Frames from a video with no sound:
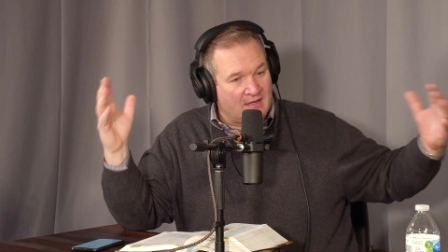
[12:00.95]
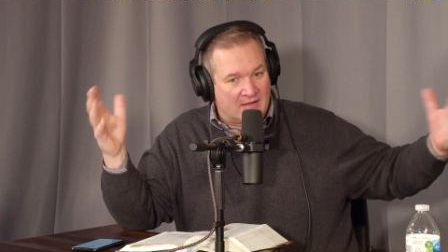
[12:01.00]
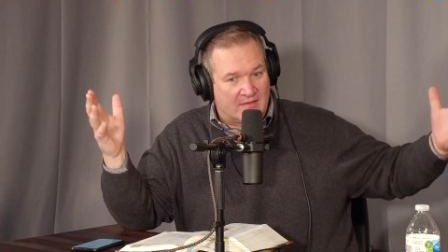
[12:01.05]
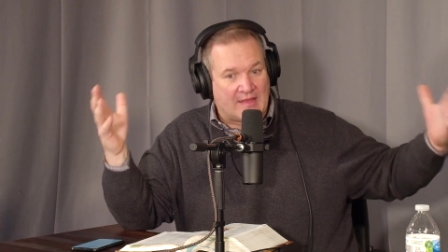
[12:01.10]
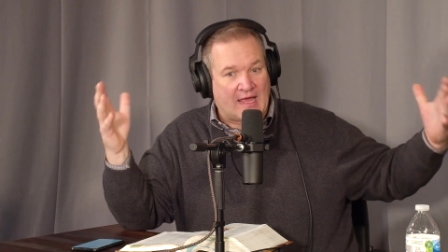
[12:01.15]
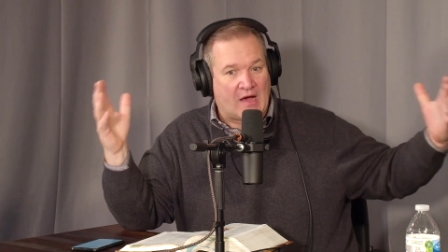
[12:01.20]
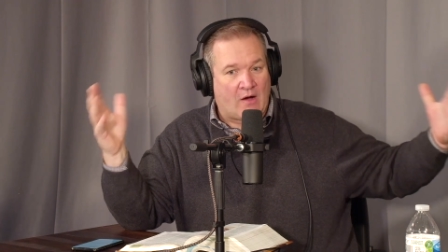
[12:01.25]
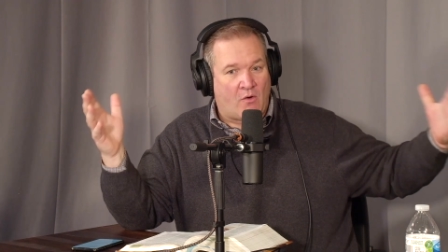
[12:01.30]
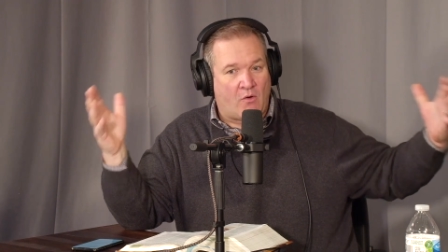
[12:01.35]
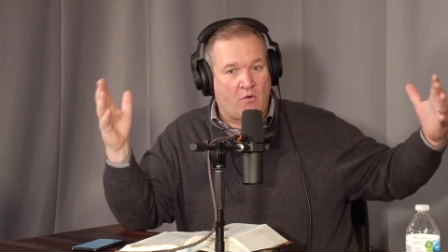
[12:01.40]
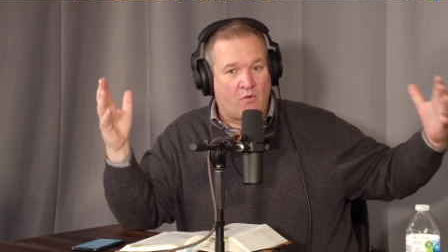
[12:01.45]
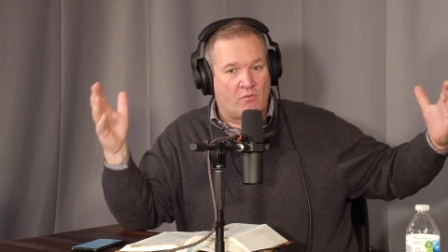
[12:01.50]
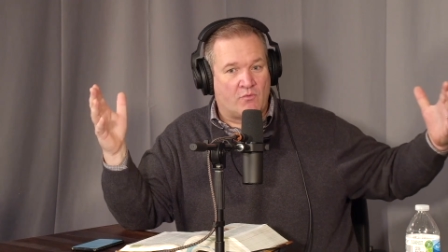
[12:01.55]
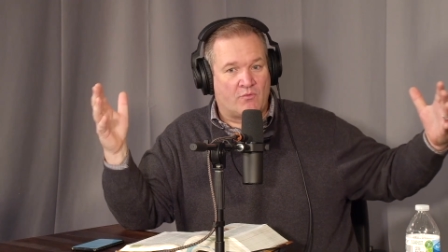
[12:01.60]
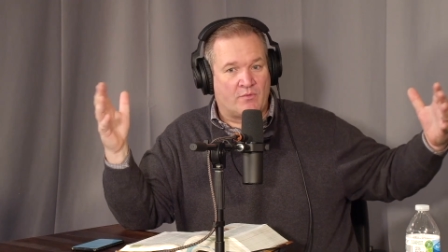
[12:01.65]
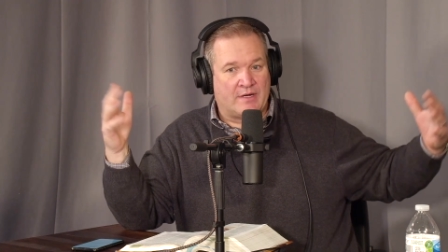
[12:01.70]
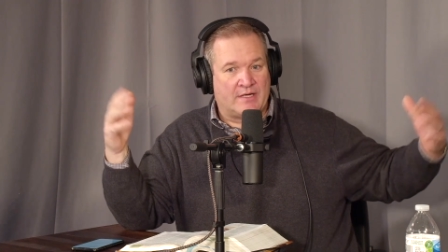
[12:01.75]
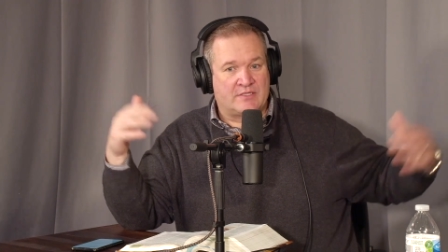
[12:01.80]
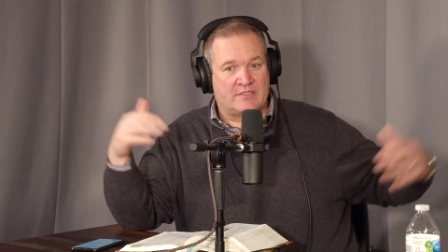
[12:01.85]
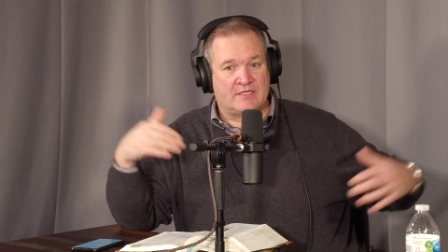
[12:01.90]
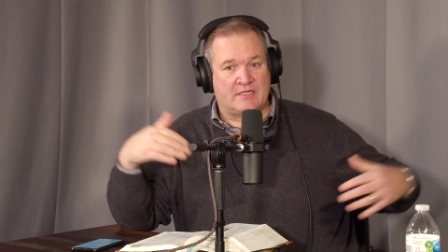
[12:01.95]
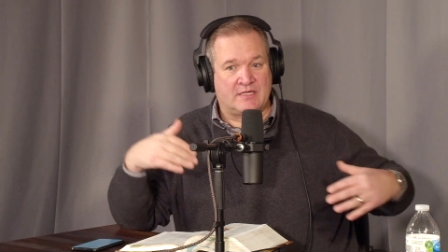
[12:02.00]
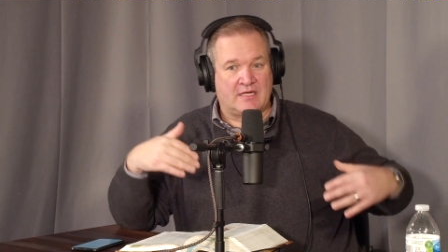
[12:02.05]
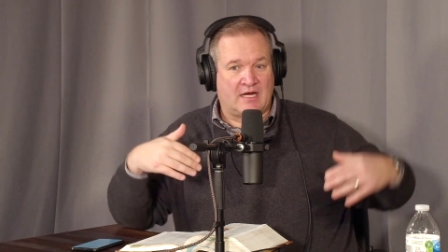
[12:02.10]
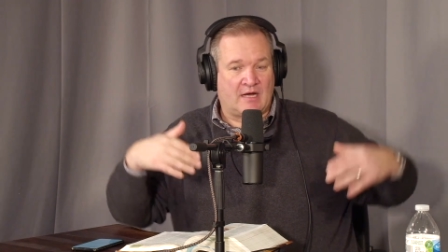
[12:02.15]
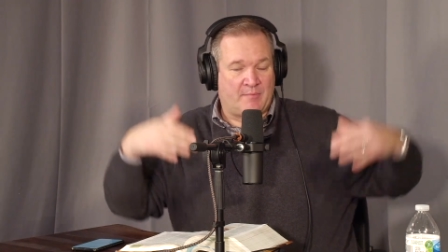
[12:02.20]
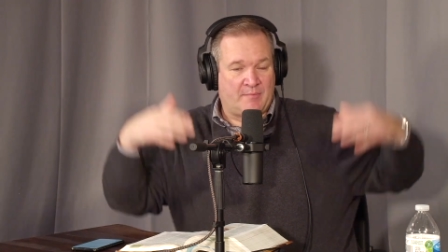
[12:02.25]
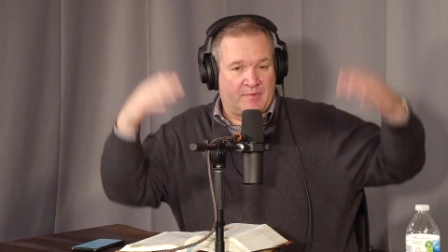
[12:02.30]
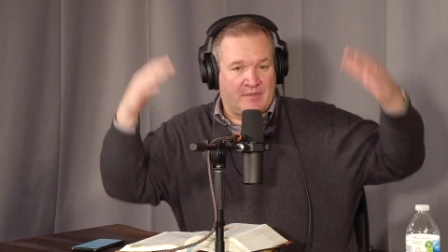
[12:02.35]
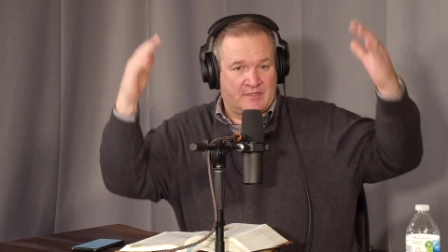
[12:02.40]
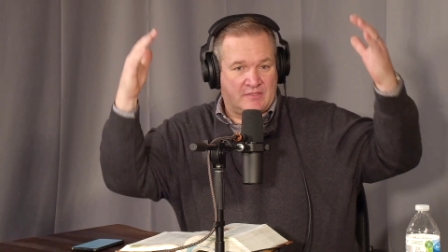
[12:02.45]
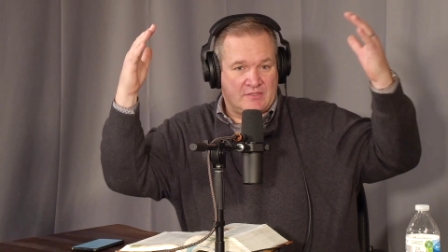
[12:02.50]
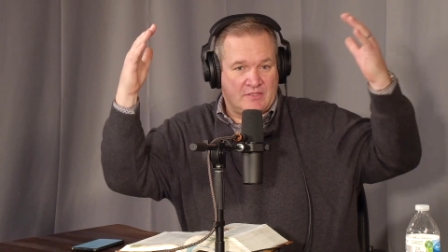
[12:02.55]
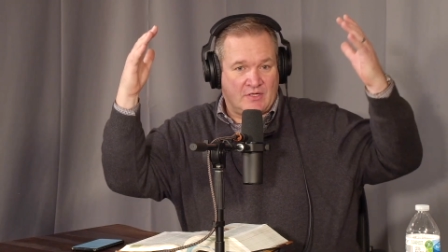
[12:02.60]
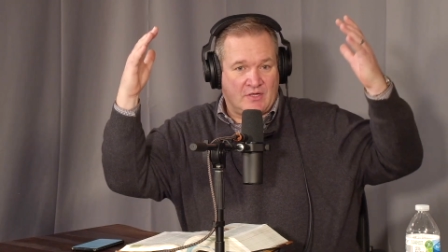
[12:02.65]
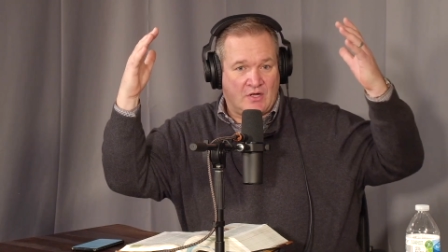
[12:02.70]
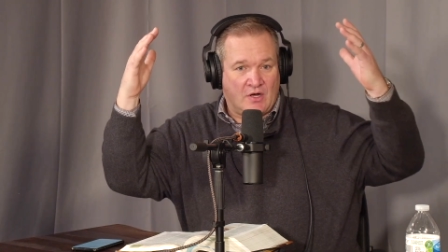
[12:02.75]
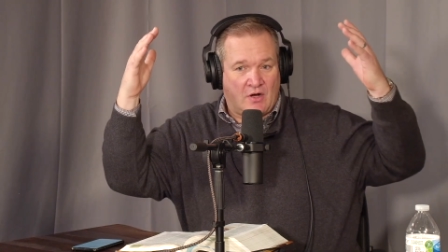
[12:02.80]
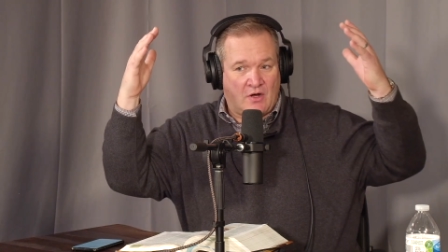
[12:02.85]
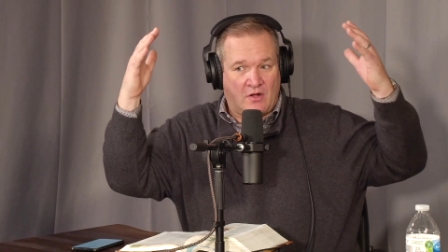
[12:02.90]
that whole region up into
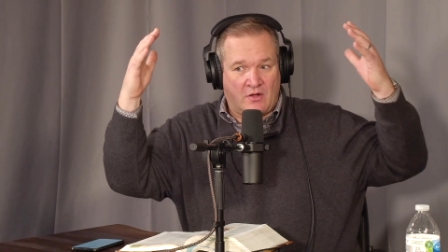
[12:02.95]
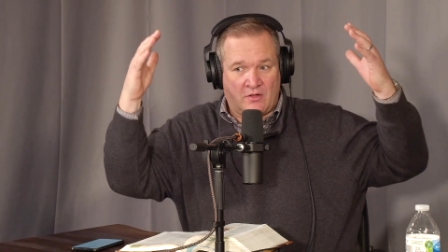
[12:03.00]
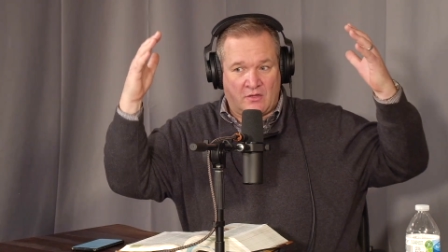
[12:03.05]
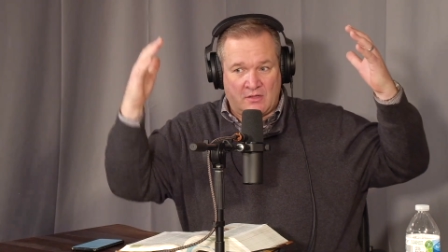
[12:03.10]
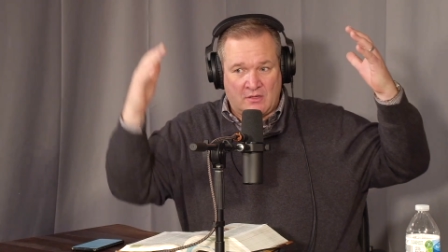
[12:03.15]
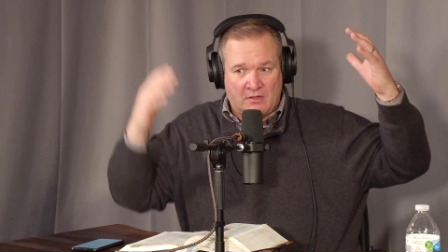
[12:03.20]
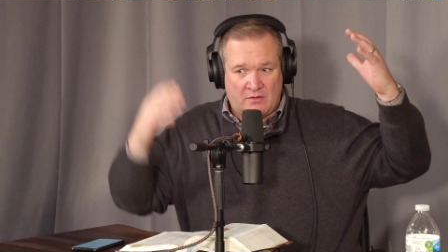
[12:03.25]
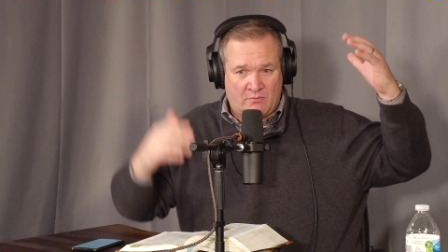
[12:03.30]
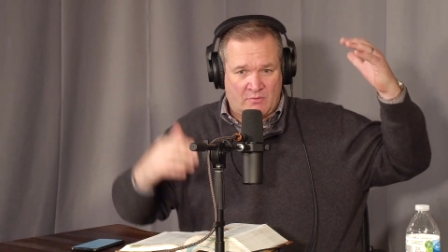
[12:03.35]
Gaul,